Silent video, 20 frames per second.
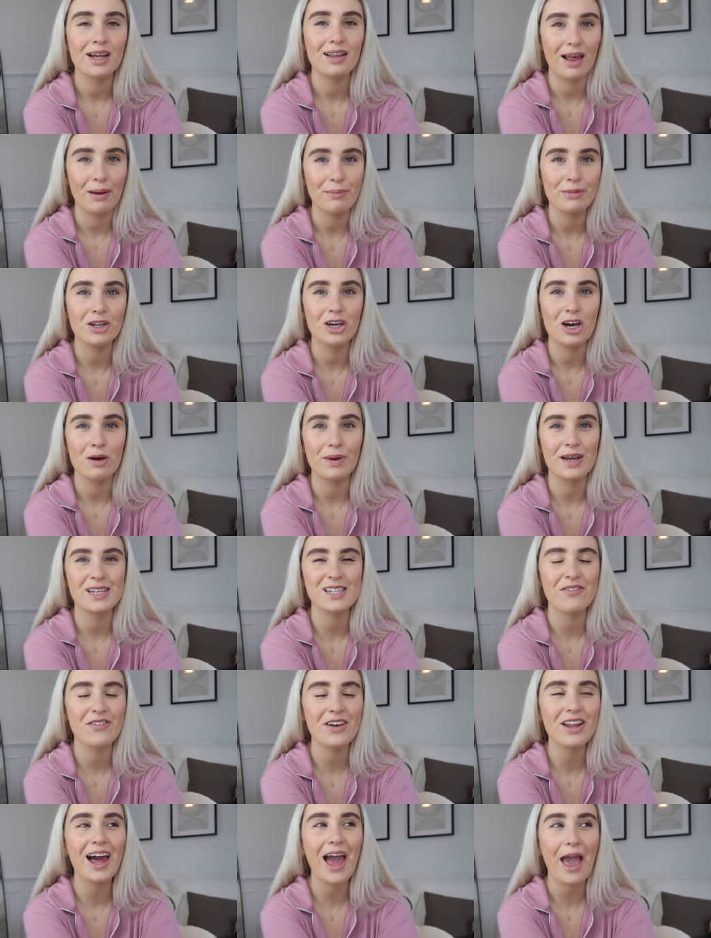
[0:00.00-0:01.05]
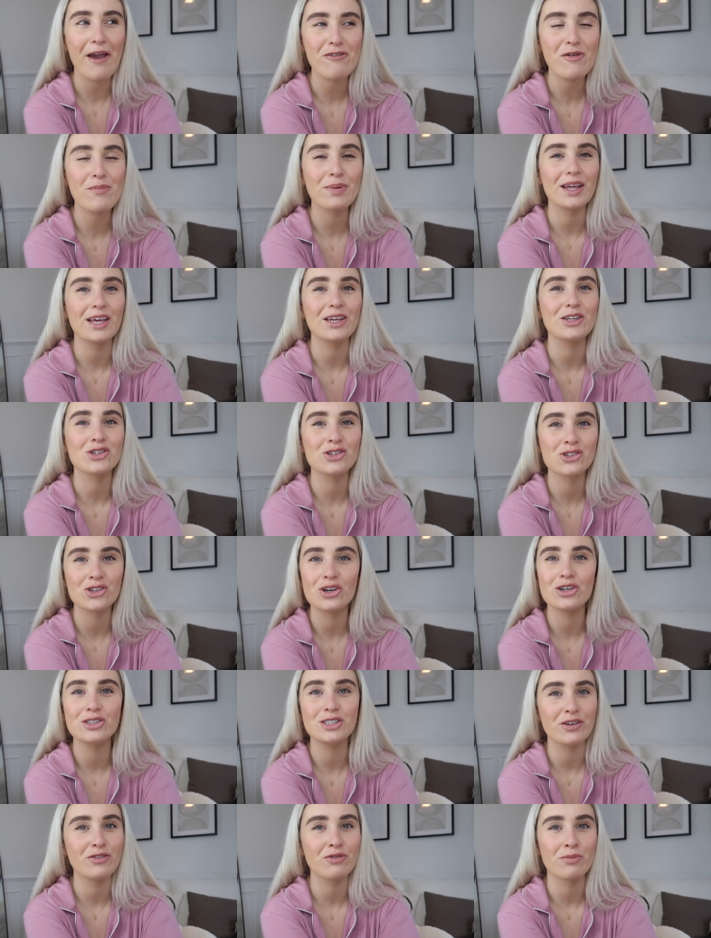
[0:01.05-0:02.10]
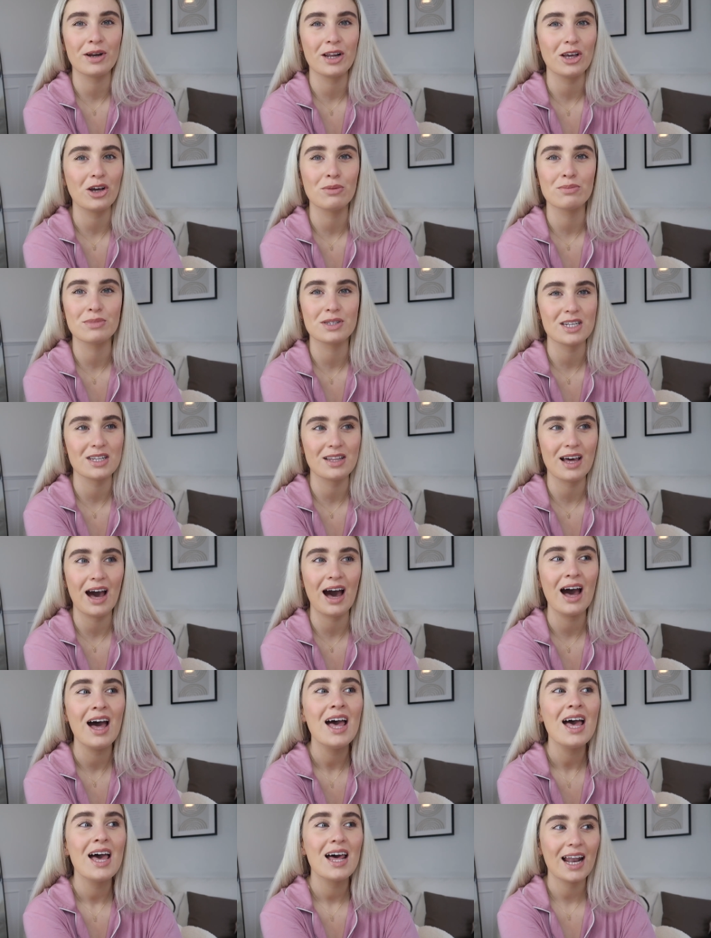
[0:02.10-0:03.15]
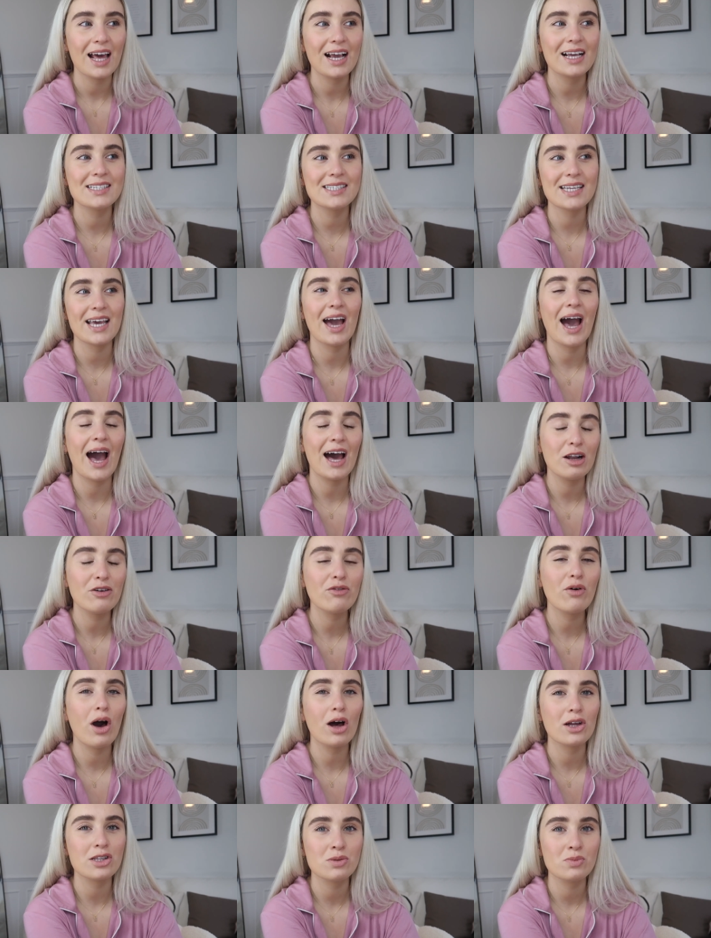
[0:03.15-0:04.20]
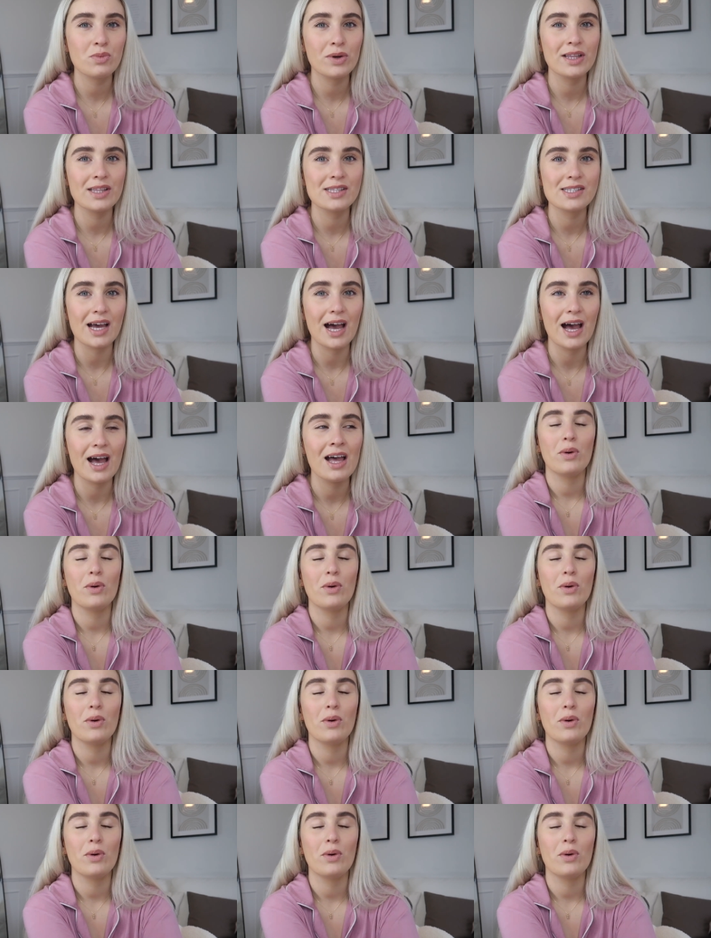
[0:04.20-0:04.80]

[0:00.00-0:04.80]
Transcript: Let me know, because I feel like everybody is so different when it comes to that. Like I say, I love autumn, winter.